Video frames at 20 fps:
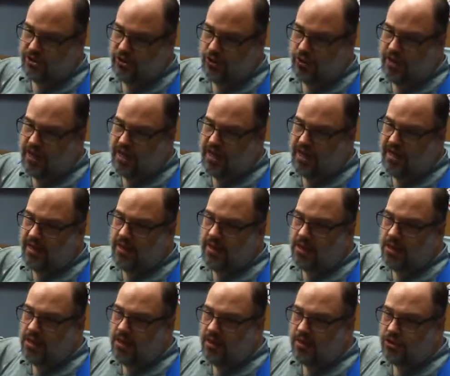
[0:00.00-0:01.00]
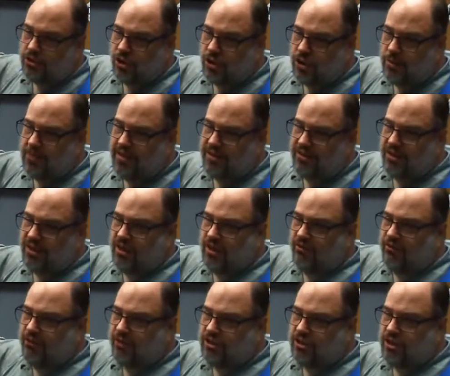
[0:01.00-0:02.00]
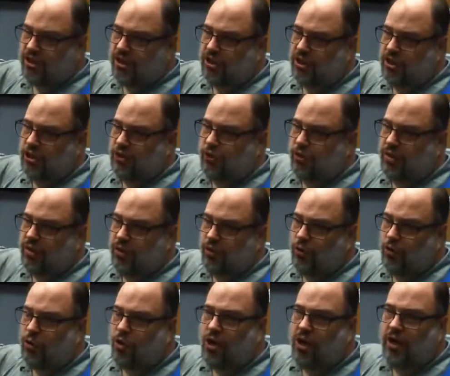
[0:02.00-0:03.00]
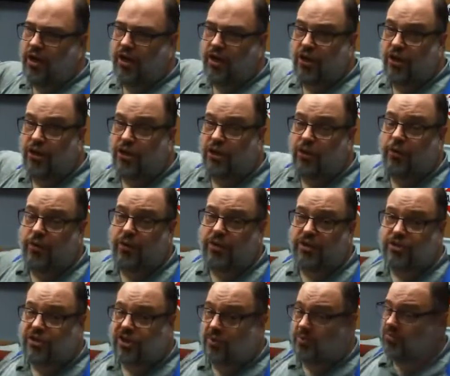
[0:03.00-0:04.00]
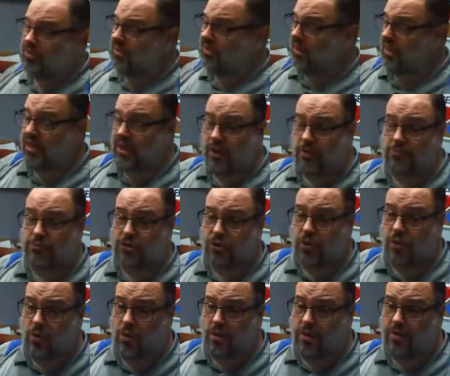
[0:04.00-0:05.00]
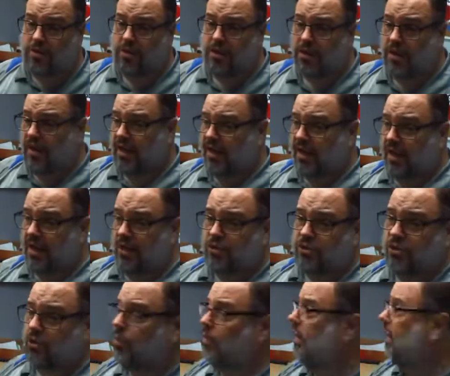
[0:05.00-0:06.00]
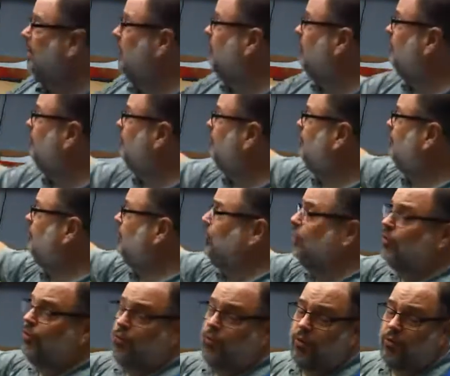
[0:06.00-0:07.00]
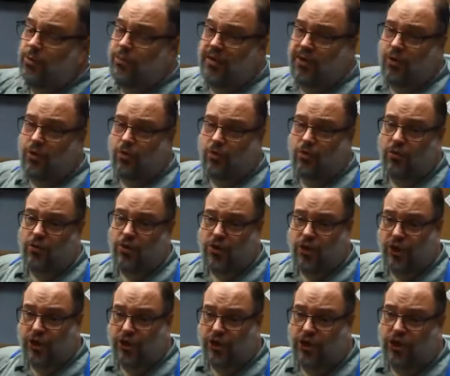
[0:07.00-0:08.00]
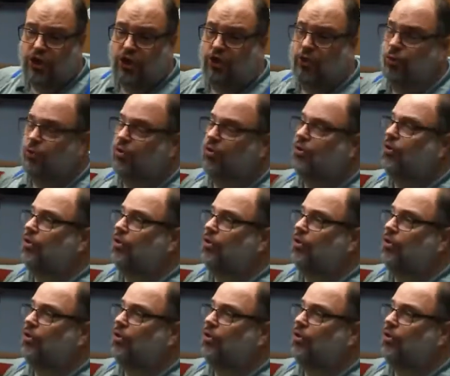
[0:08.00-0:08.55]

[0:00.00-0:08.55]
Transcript: Okay, let's talk about the difference in acute and chronic. Acute is something that comes on and goes away. The flu would be acute.